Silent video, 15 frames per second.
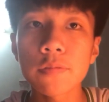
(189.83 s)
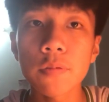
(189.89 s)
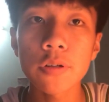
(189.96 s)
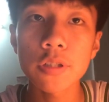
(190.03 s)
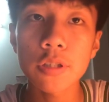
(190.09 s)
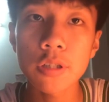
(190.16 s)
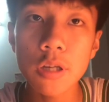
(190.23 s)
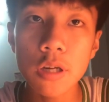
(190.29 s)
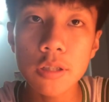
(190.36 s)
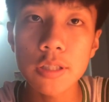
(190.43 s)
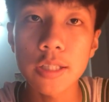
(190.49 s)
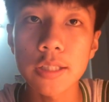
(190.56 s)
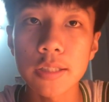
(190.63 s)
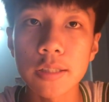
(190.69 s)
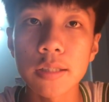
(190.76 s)
for your
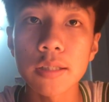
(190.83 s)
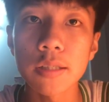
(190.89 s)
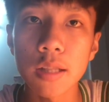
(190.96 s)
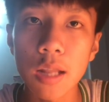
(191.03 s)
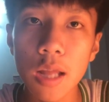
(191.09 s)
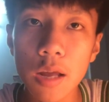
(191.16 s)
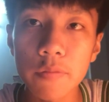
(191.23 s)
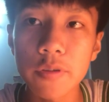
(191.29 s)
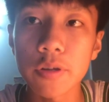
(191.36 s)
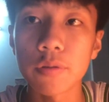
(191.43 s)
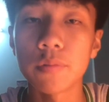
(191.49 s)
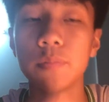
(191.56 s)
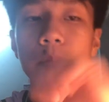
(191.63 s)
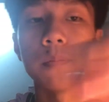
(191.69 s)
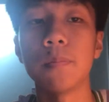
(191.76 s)
notice. Love
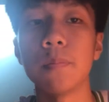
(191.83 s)
you.